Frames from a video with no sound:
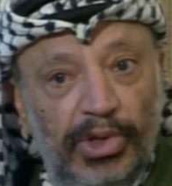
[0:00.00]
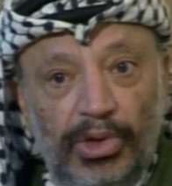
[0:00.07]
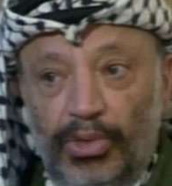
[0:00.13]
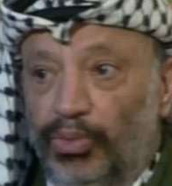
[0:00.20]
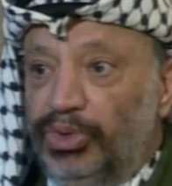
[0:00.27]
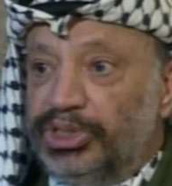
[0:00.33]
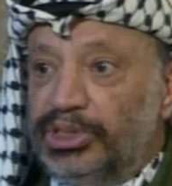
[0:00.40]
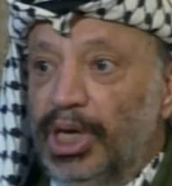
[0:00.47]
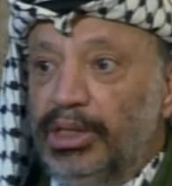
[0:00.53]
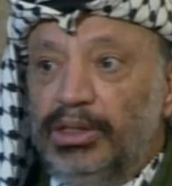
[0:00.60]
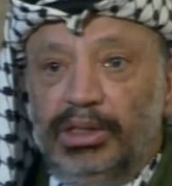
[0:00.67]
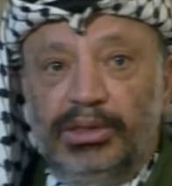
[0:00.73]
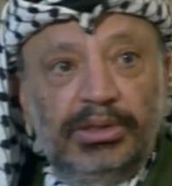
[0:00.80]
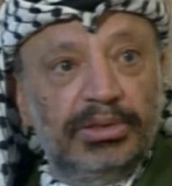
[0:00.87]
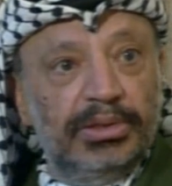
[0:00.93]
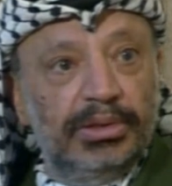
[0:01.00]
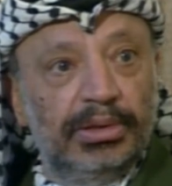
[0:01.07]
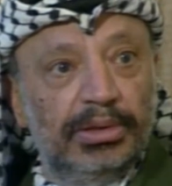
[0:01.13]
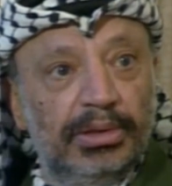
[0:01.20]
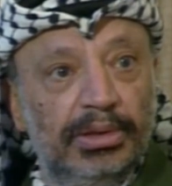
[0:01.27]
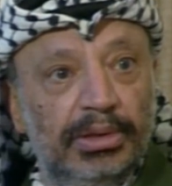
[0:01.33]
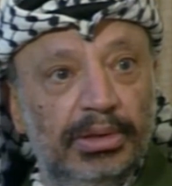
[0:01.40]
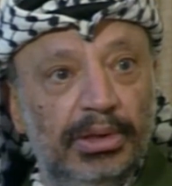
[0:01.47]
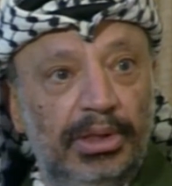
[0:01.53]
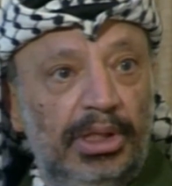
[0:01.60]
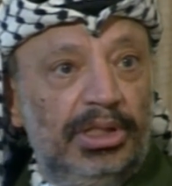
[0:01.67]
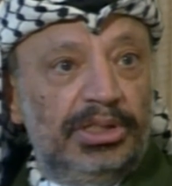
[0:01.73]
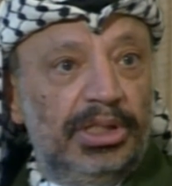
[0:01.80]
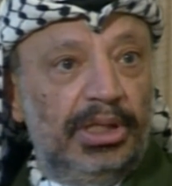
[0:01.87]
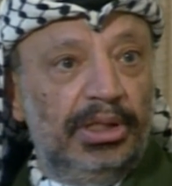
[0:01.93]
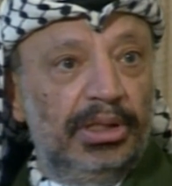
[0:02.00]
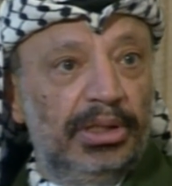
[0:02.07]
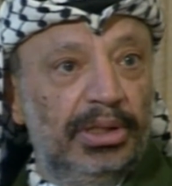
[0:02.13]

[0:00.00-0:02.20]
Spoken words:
We said it easily.